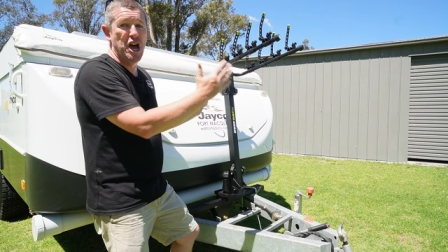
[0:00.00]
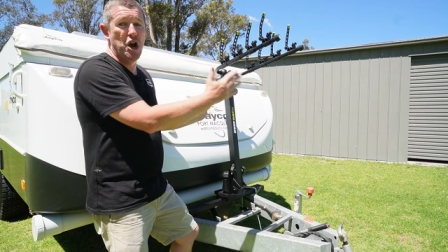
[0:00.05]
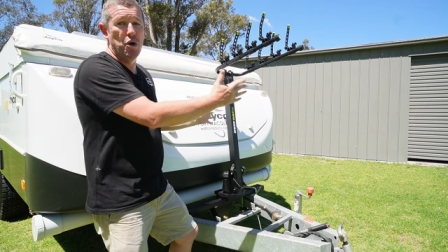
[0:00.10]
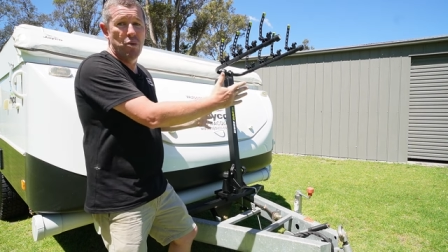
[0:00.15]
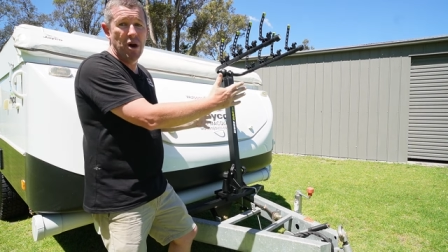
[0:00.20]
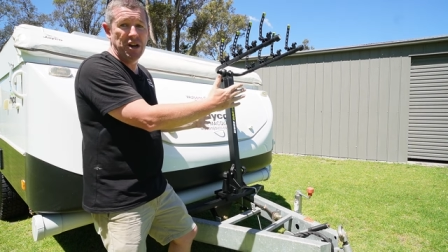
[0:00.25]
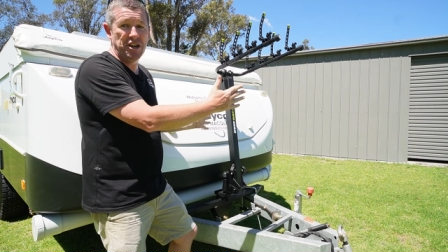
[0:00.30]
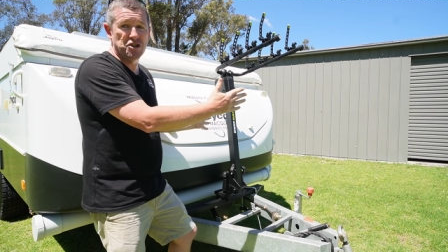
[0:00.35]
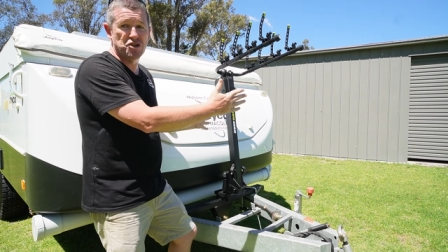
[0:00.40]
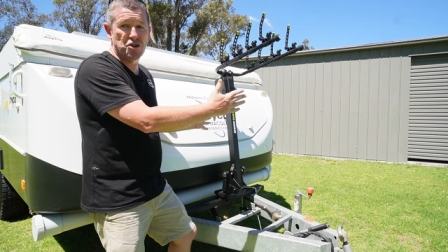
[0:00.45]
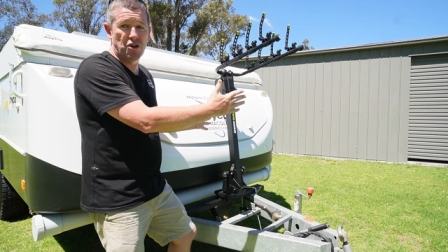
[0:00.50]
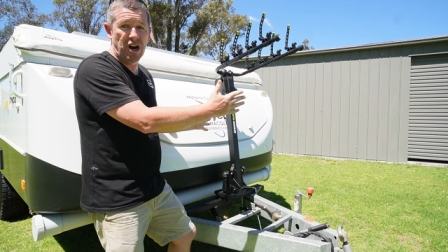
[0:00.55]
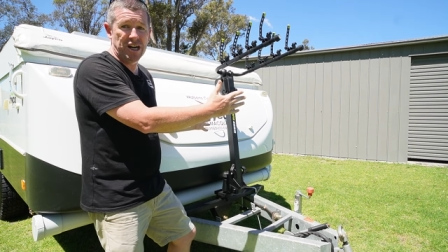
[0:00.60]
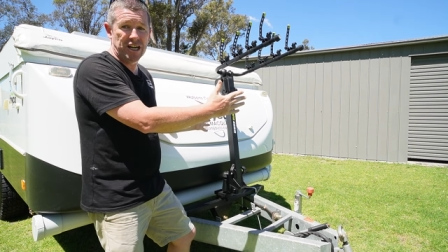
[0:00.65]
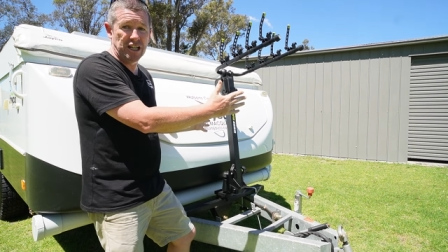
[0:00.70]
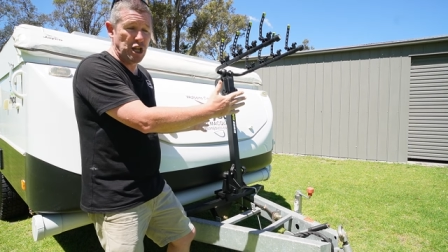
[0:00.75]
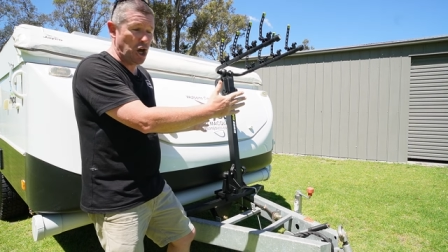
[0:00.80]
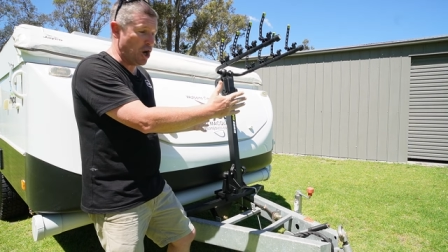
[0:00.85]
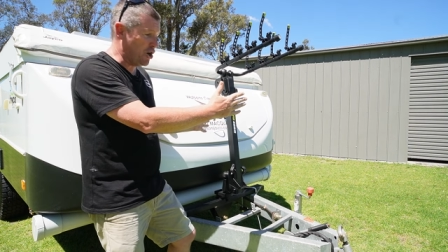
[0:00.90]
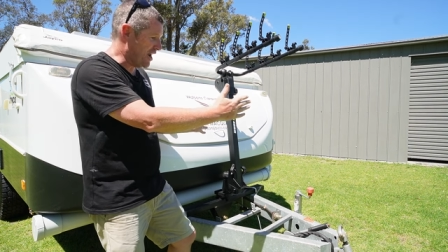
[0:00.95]
when you're trying
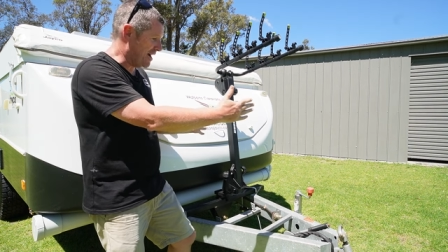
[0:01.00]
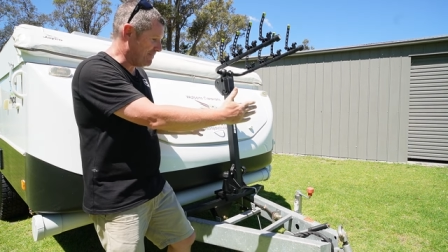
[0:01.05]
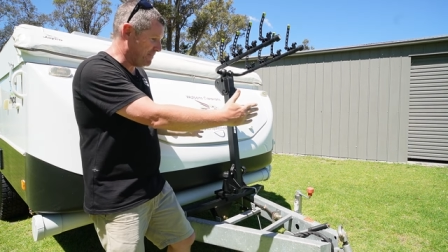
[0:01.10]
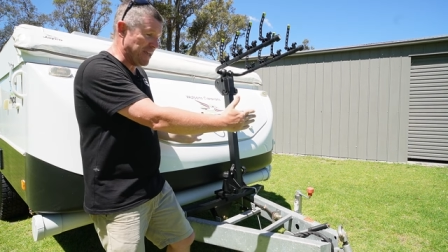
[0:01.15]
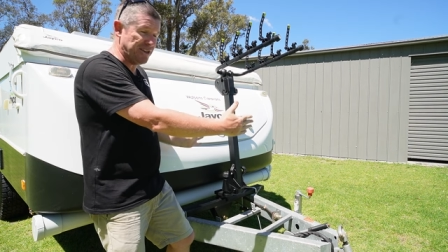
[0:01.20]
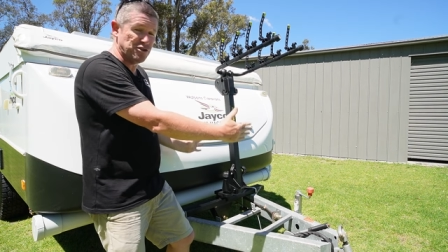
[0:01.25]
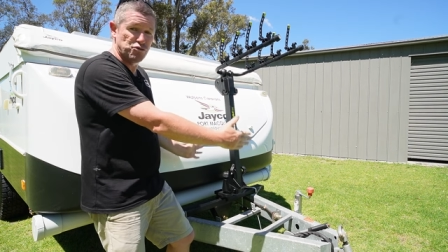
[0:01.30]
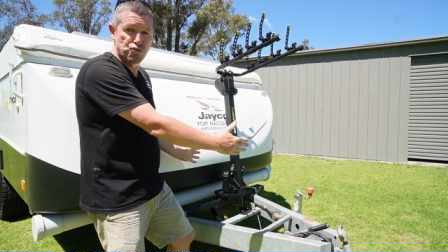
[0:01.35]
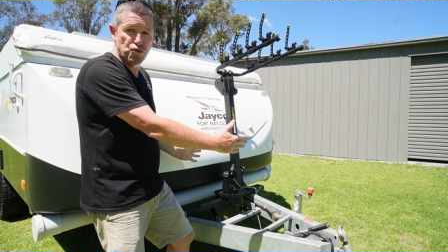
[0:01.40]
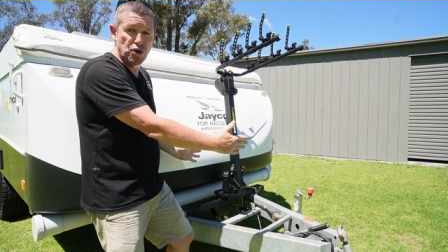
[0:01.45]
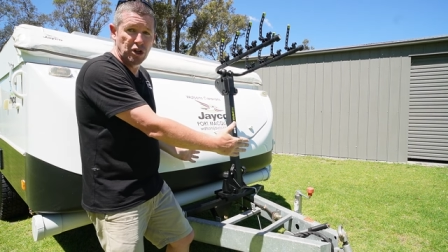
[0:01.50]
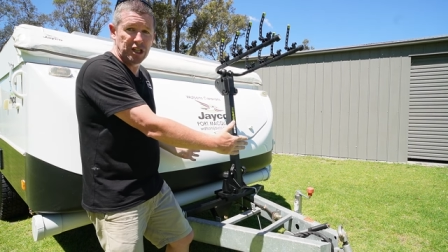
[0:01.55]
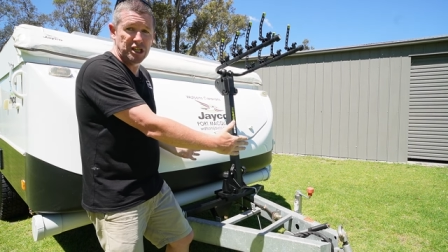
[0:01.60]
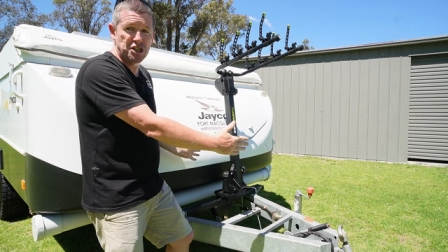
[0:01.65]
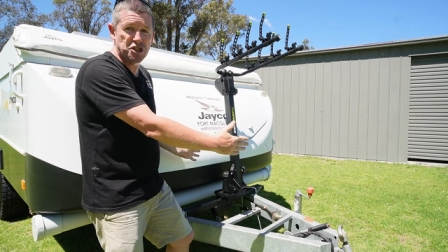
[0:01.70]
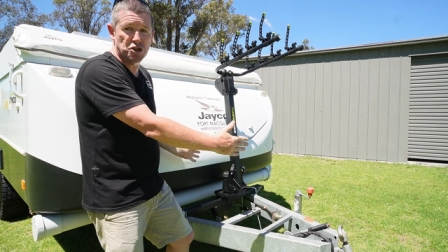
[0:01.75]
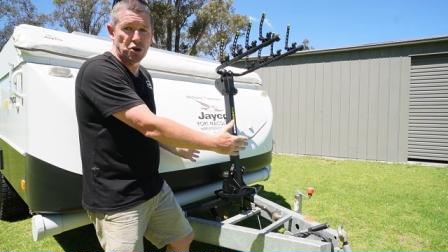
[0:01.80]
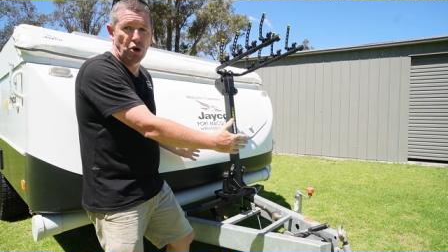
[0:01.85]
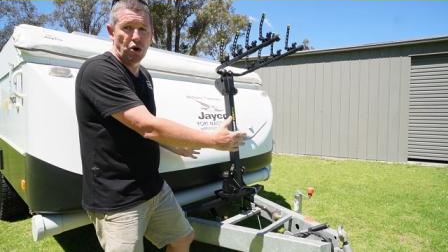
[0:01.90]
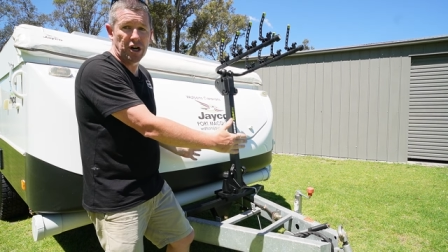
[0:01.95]
to load up these really
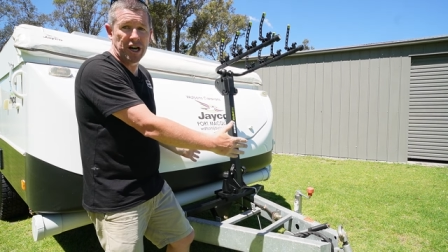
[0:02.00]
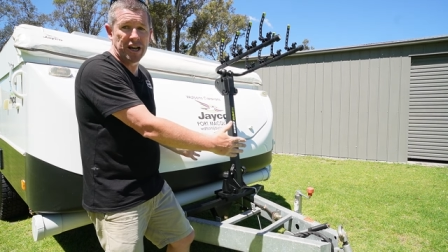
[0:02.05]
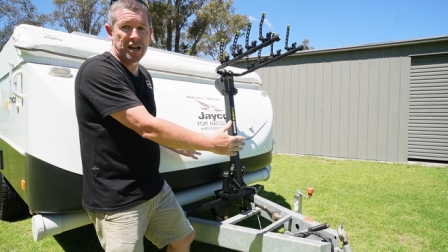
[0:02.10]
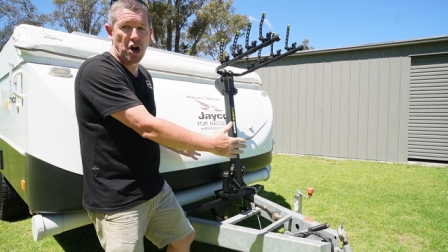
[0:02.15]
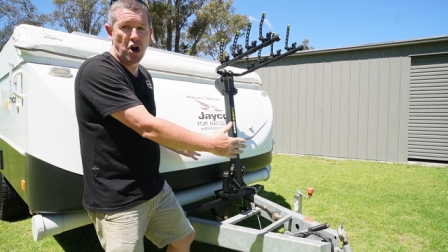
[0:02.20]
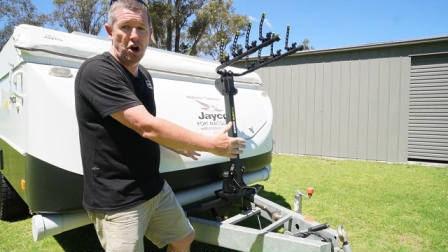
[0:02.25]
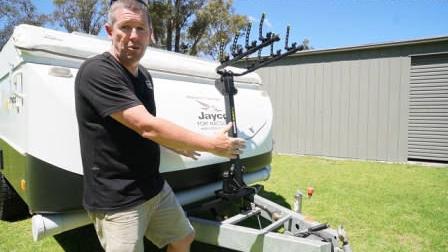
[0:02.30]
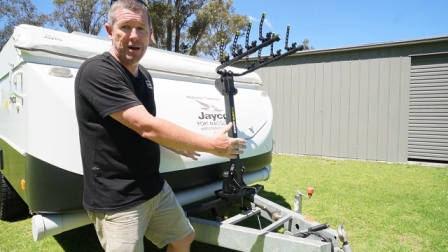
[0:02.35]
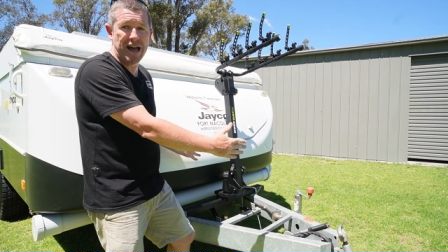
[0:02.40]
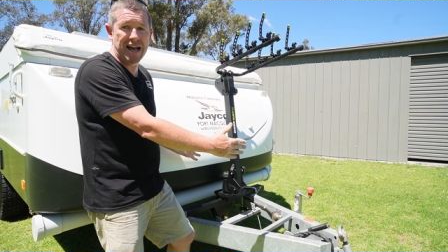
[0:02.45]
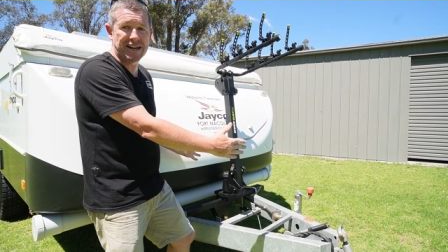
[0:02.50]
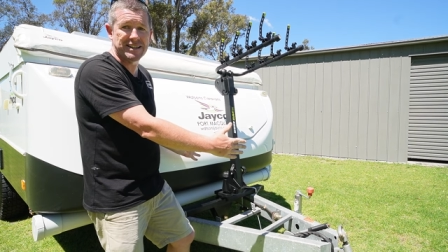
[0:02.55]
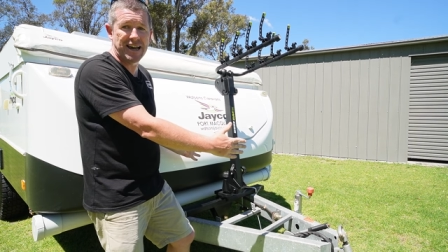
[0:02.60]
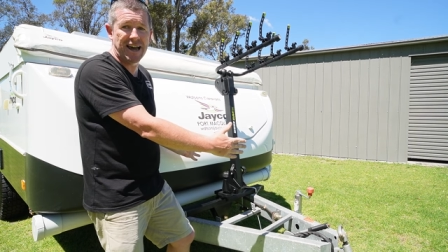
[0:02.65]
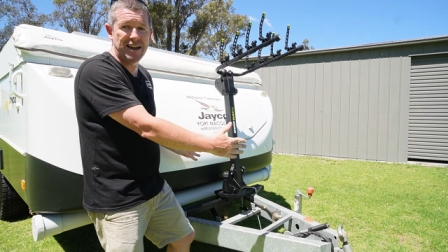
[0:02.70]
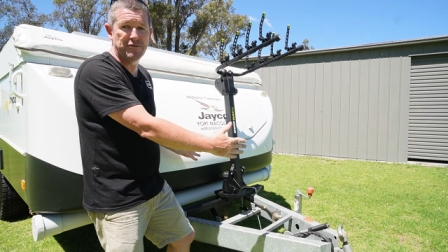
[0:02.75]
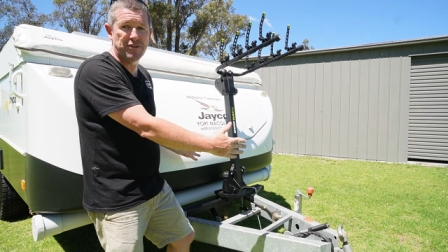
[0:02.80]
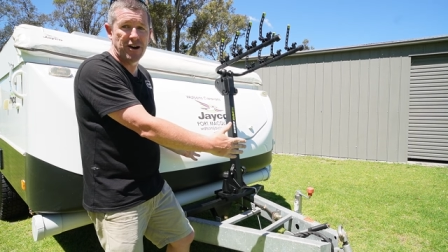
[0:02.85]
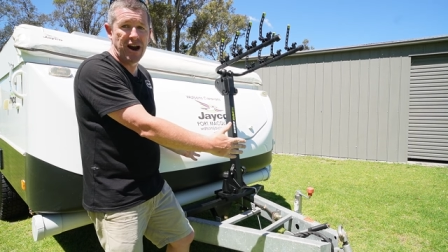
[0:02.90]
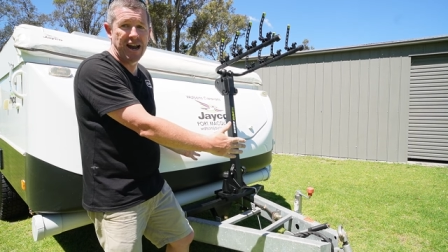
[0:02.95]
short and compact
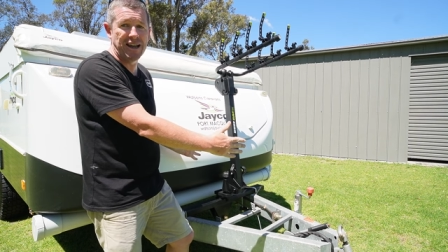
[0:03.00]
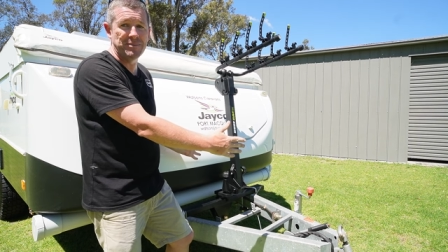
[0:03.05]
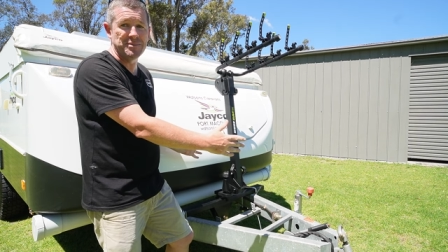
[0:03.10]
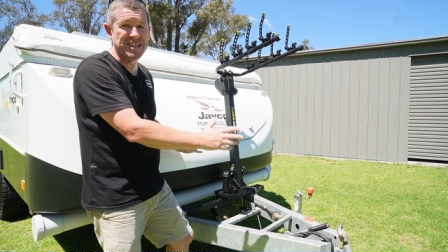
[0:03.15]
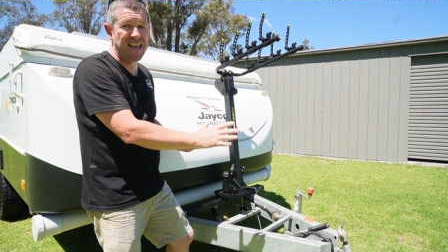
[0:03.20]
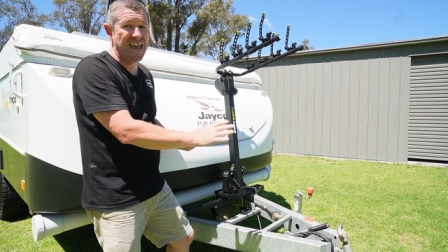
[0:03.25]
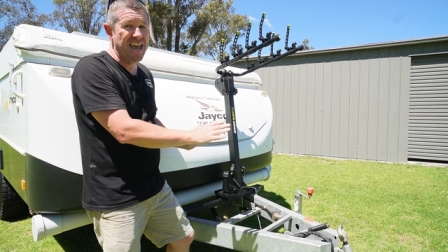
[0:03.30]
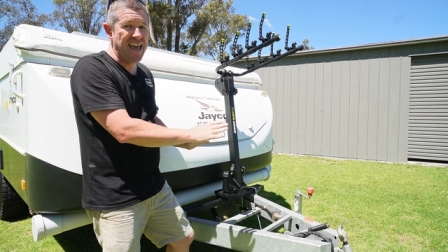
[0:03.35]
A-frames.